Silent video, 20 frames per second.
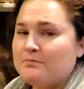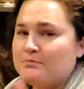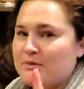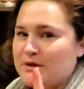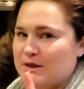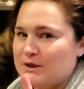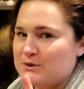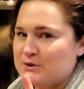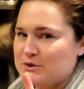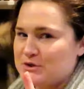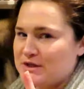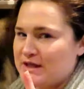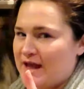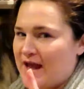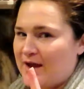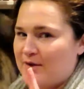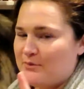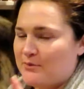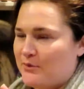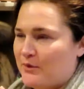But usually
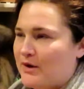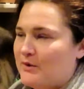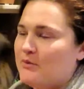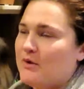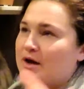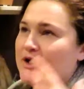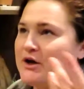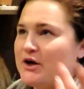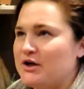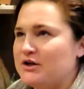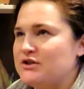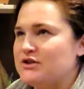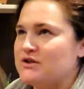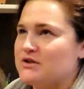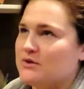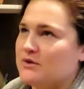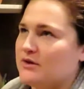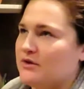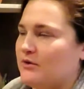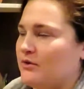I would. Well, I could
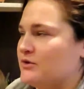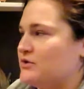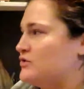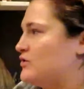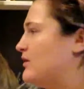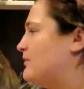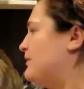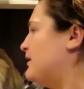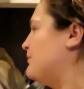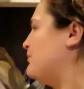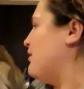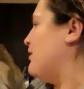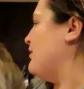just go to the grocery store, but I